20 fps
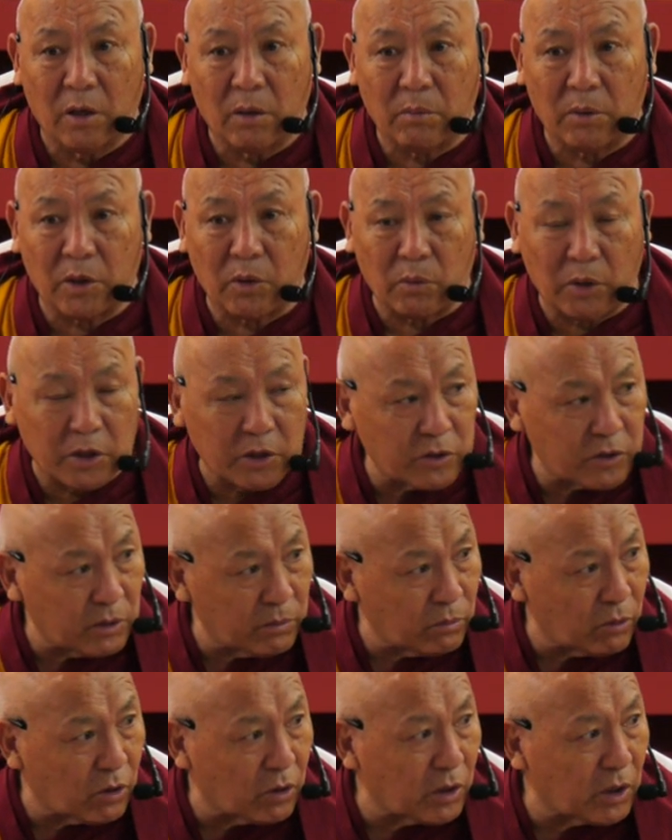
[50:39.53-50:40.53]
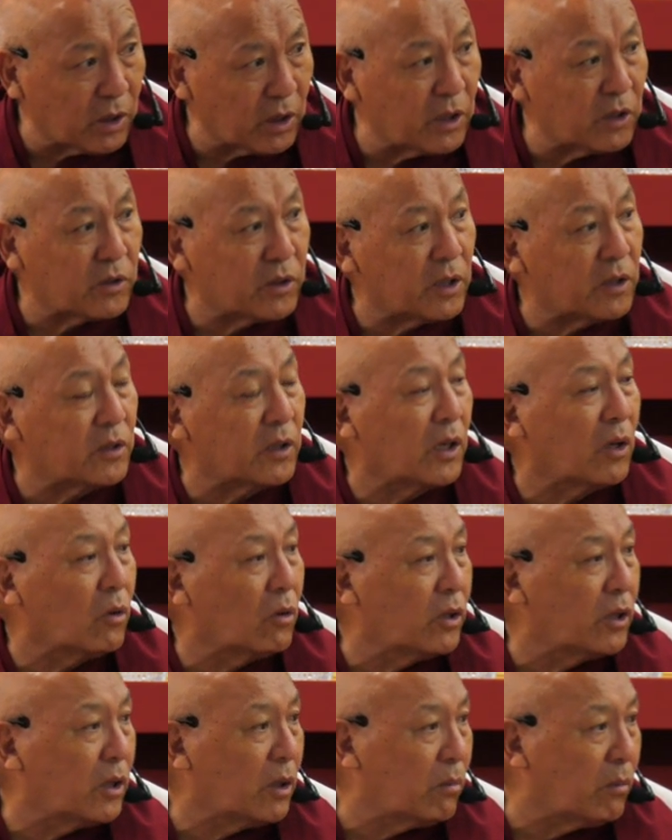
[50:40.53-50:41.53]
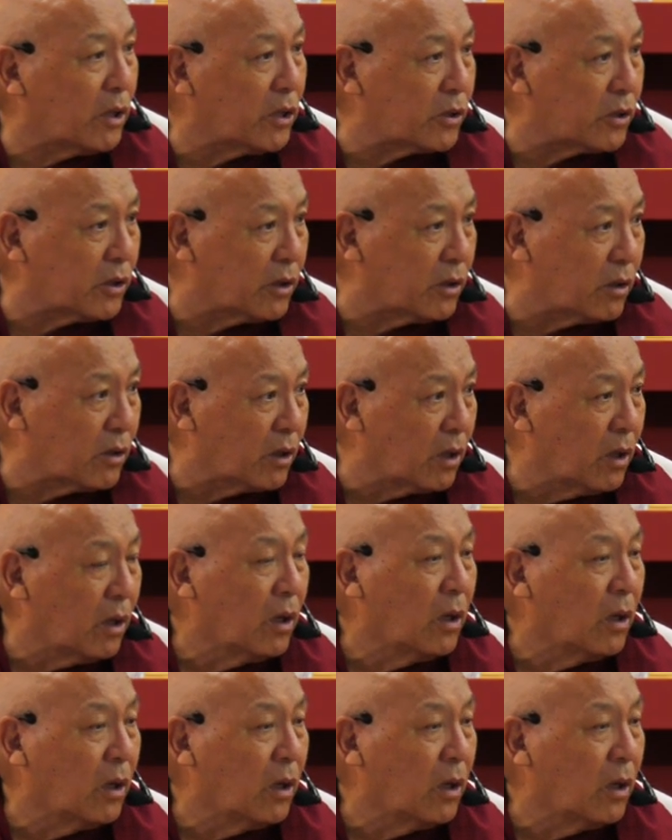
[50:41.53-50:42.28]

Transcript: but what is important is, as I already mentioned,